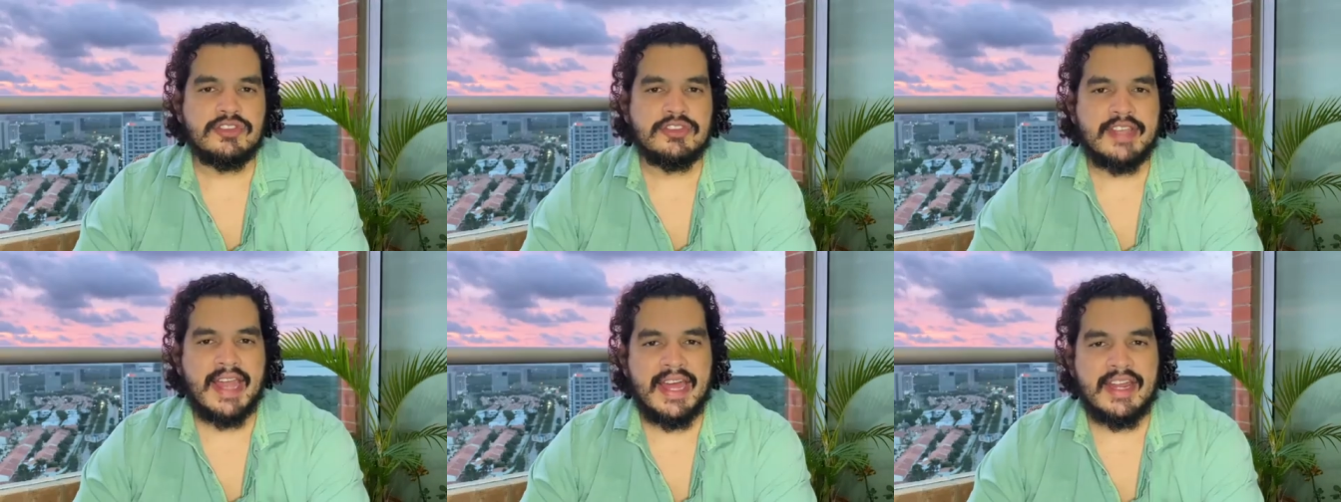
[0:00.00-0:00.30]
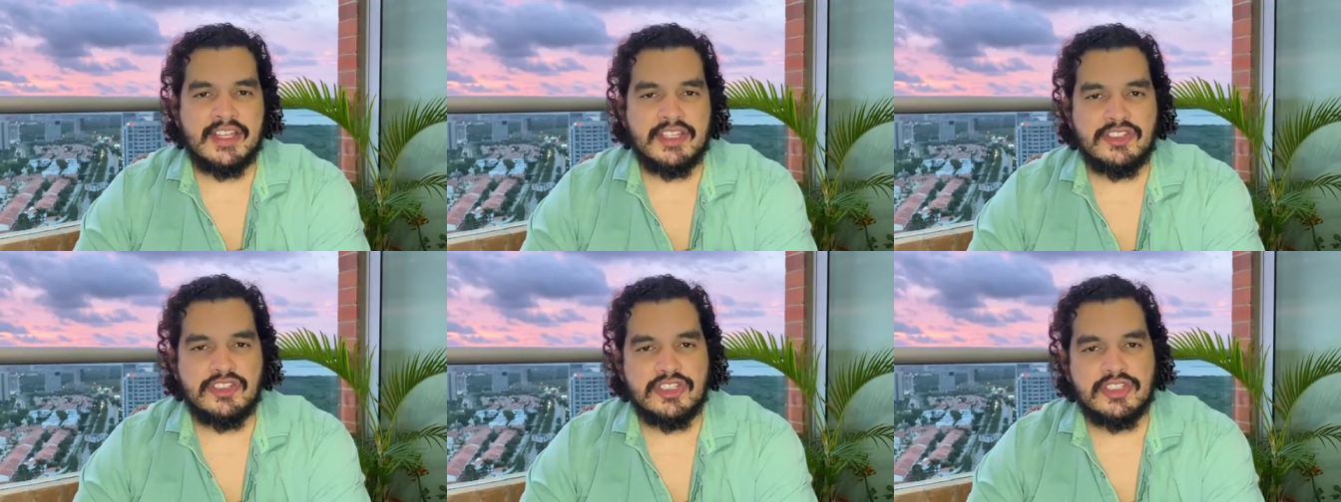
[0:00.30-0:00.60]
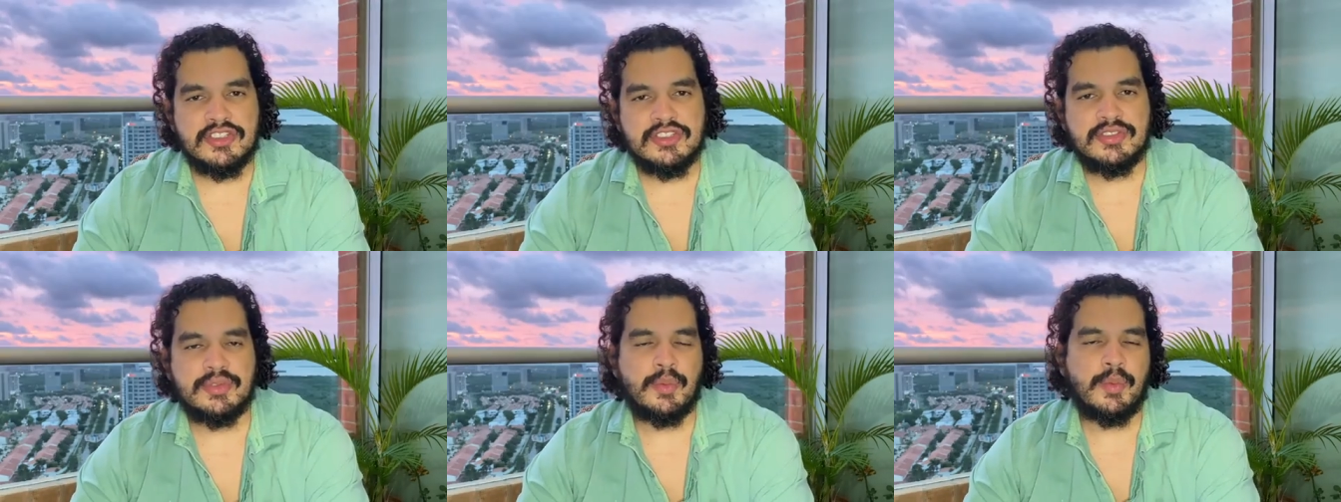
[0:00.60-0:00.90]

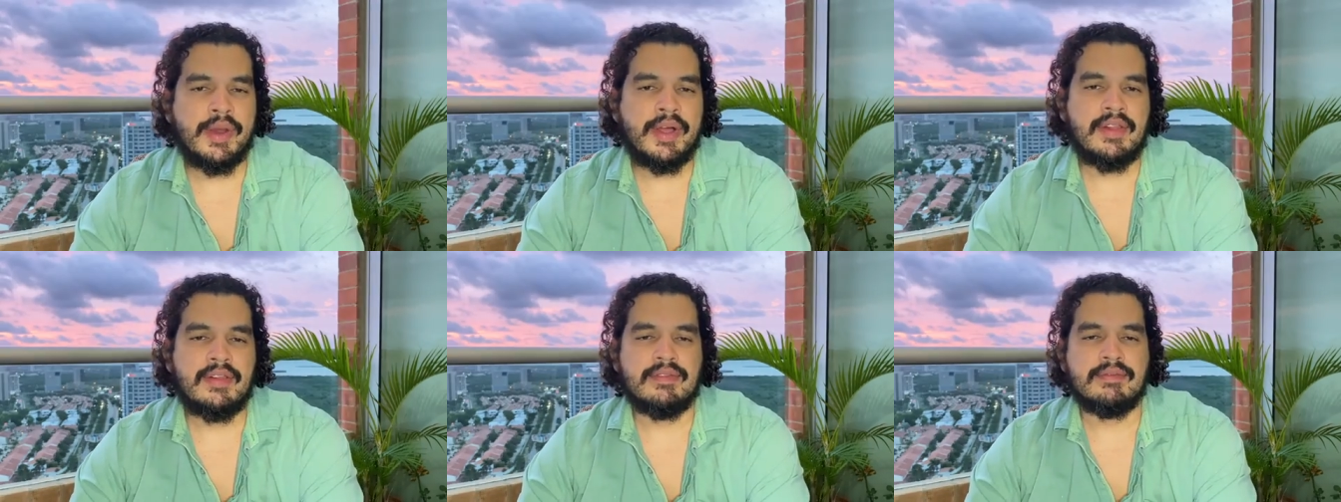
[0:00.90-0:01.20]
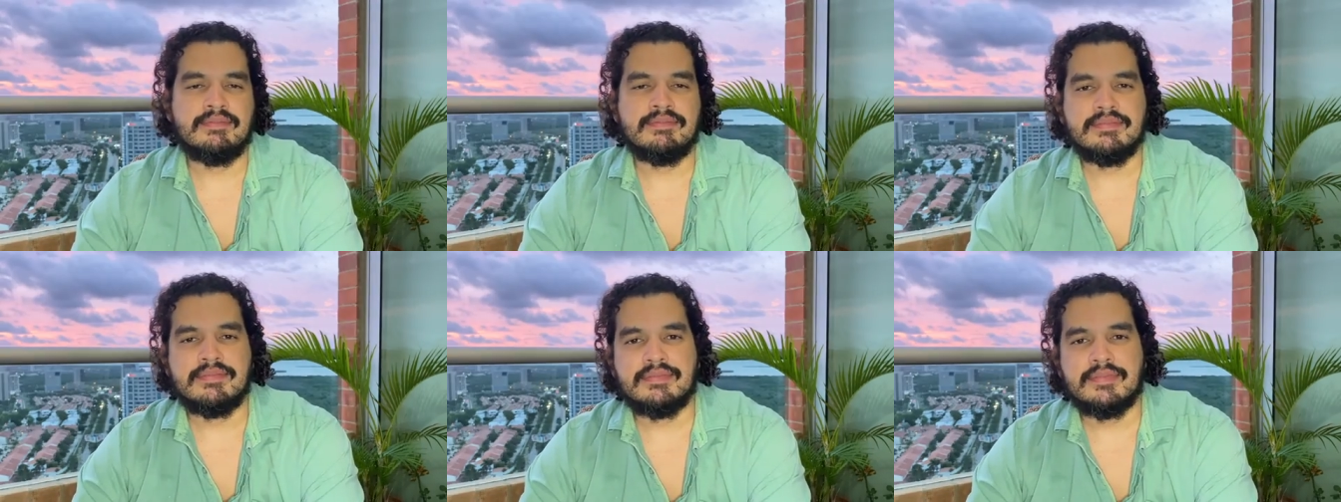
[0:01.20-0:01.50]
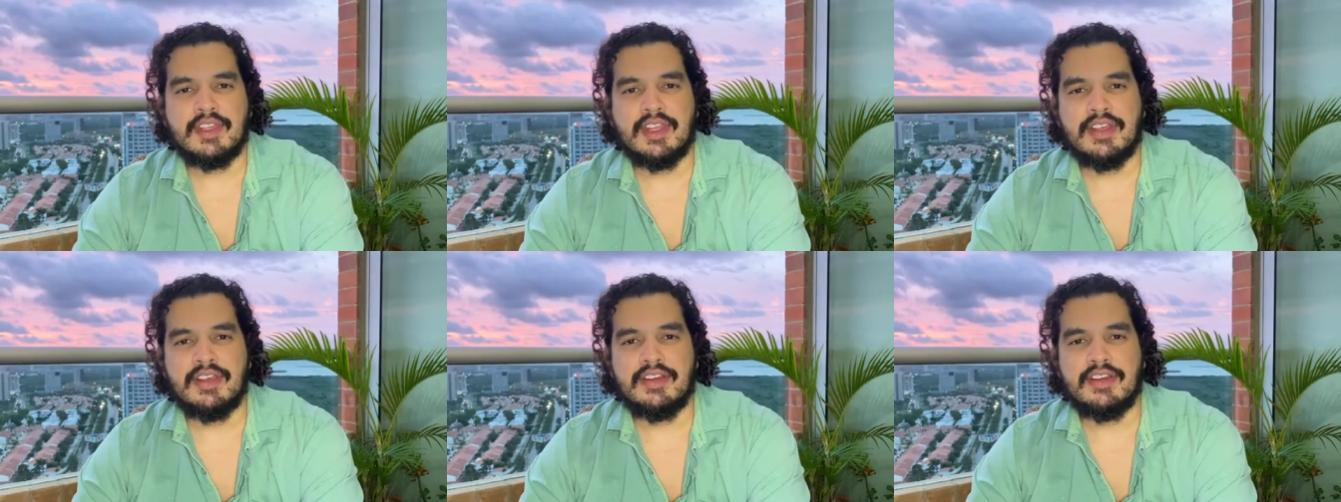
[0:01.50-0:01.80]
challenges well
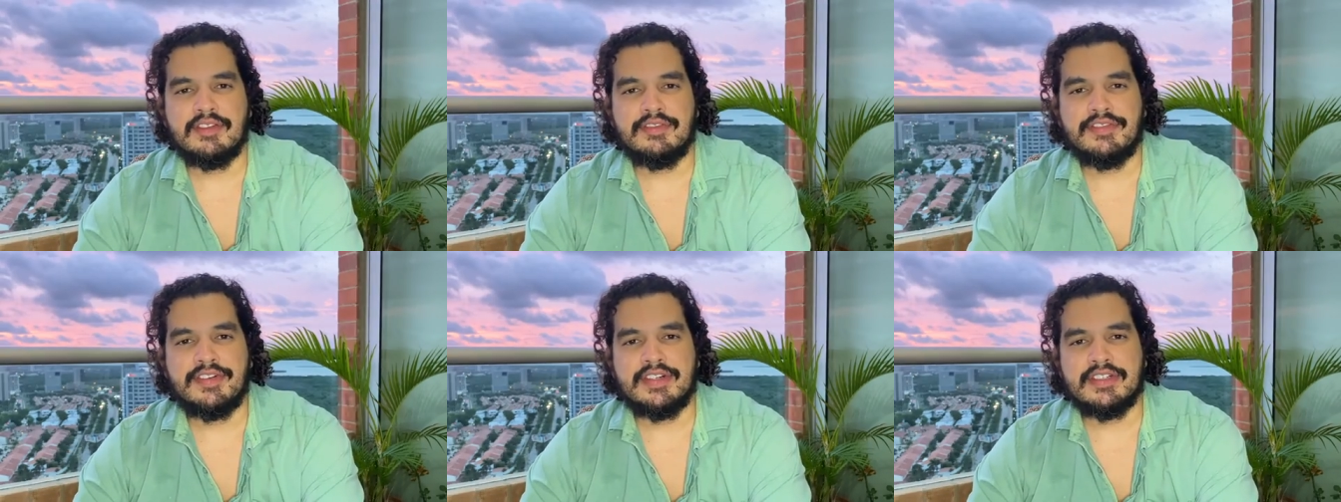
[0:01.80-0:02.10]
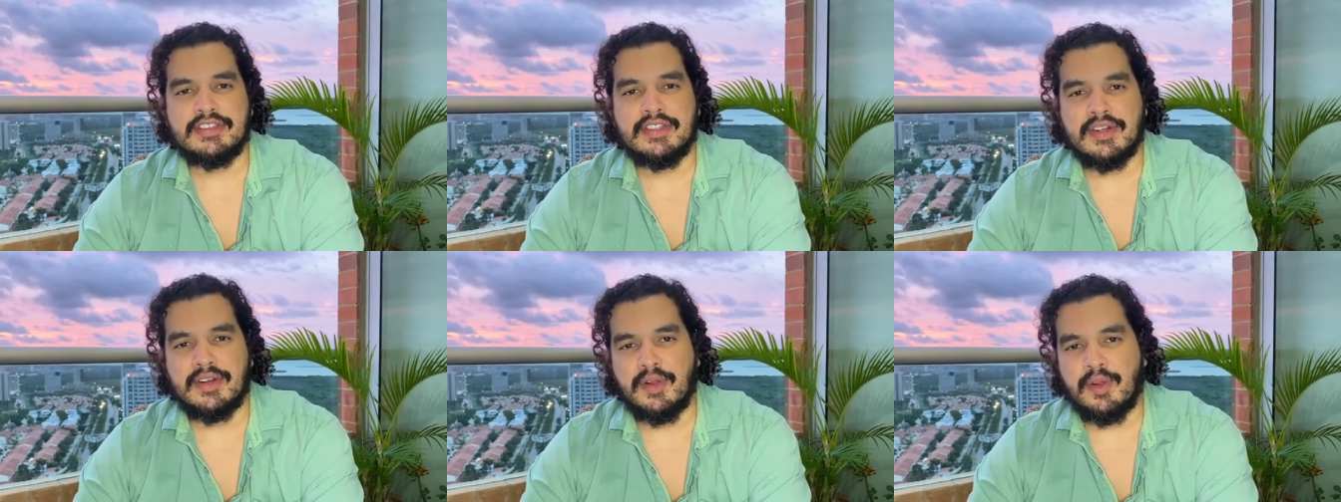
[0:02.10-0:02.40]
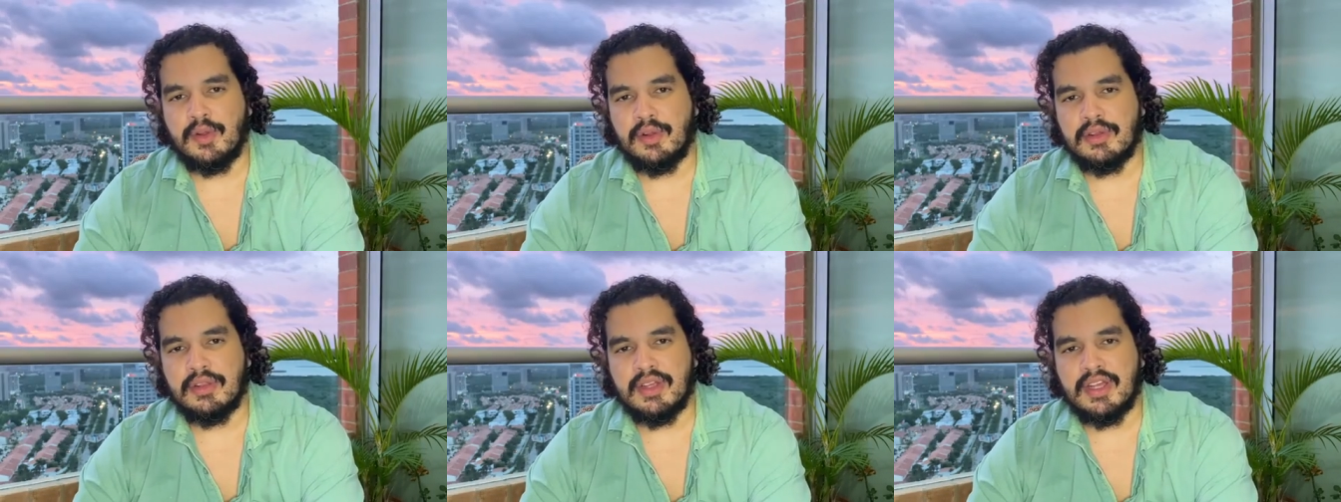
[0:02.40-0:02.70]
uh, first of
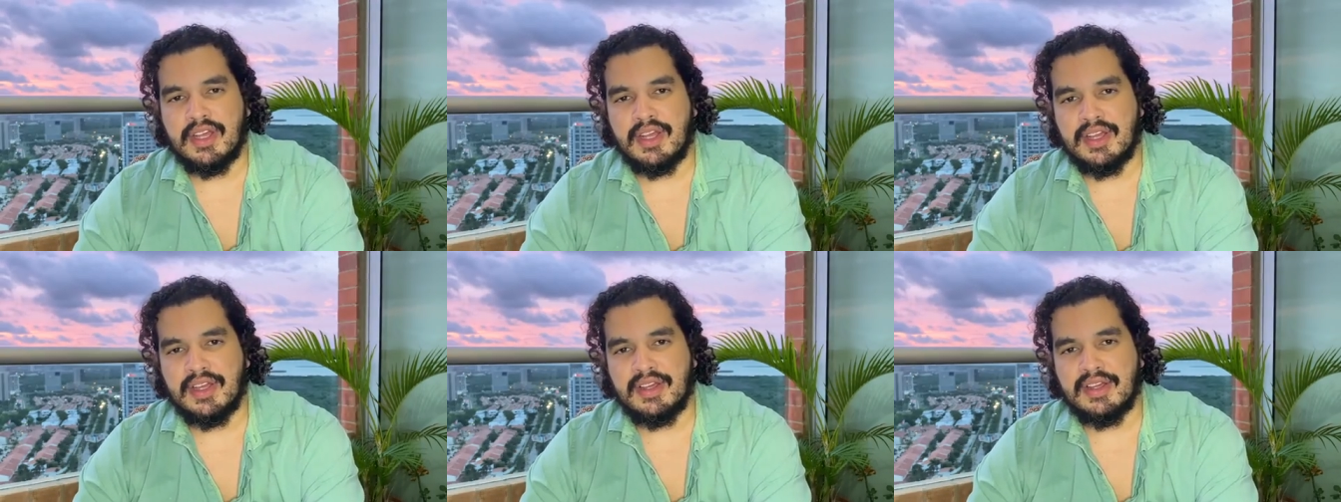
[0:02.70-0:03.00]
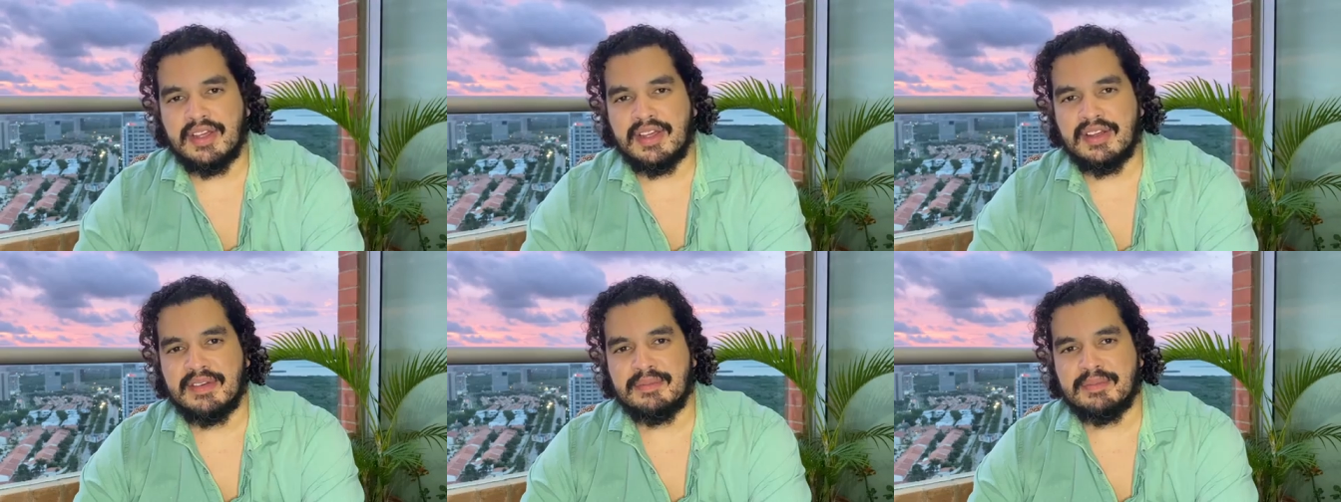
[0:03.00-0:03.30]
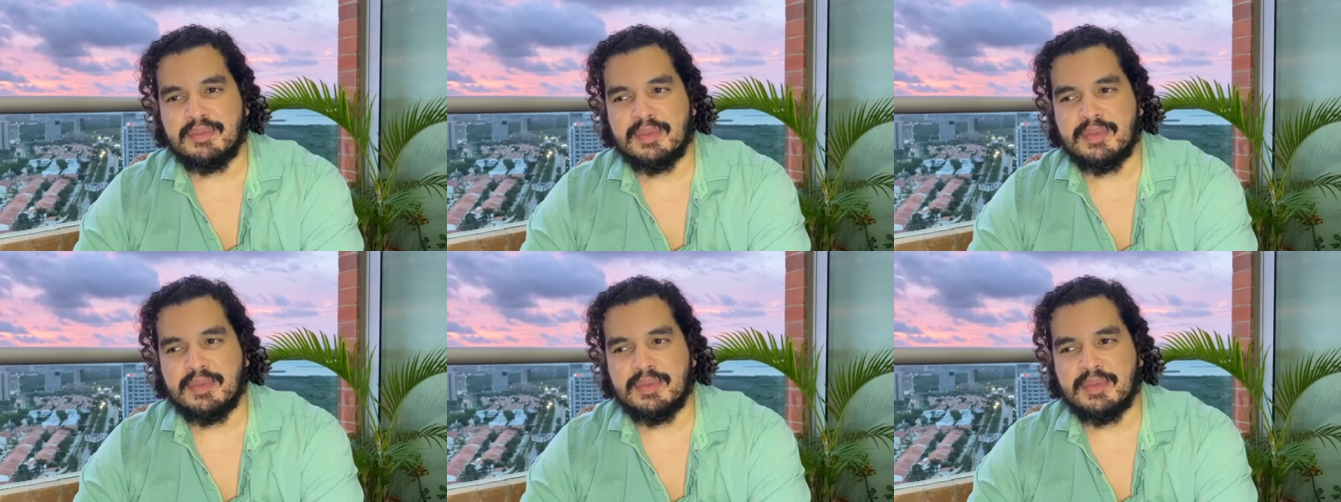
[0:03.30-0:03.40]
all uh,